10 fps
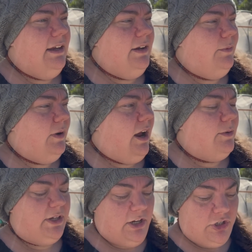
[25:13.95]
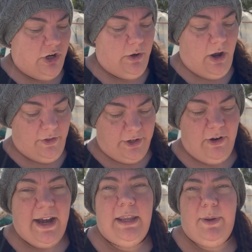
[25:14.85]
what I was going to show you, the
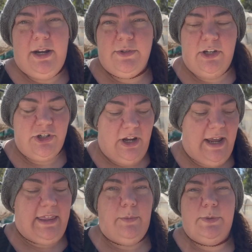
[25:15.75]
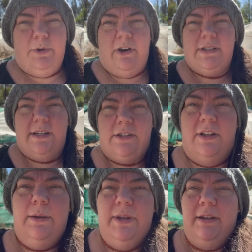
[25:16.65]
cracky bed. I was going to show you how that was progressing. So
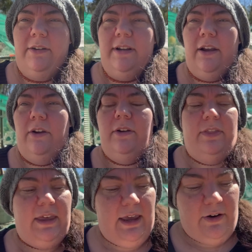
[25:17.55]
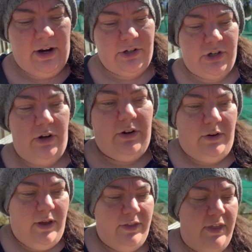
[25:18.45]
let me go there and show
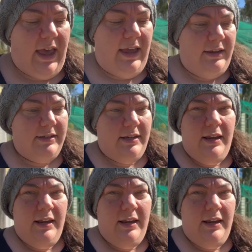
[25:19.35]
you that.